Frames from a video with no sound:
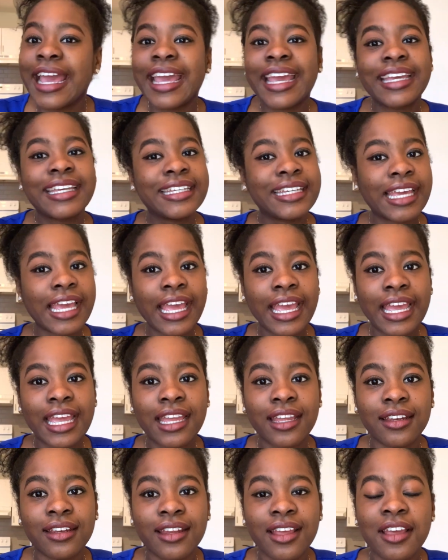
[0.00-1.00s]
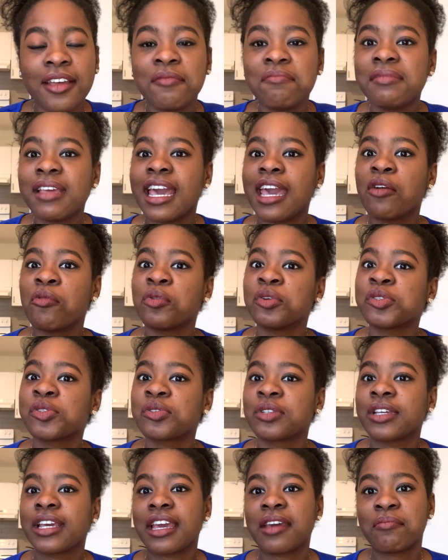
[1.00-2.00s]
Again, me, I want to
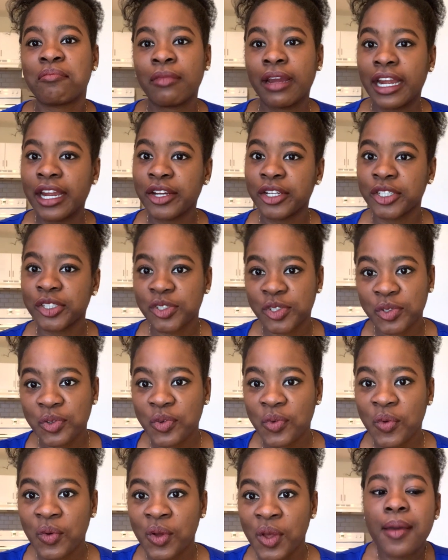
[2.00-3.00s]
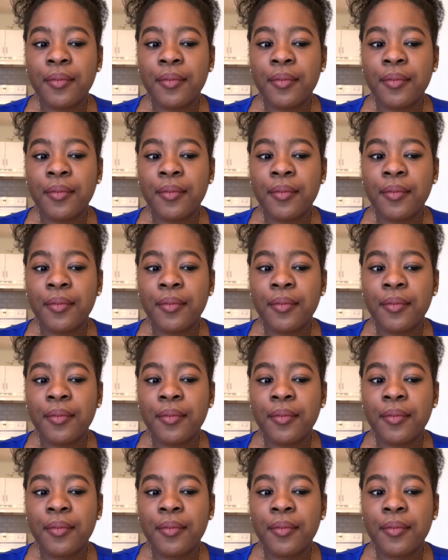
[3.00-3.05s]
get married though,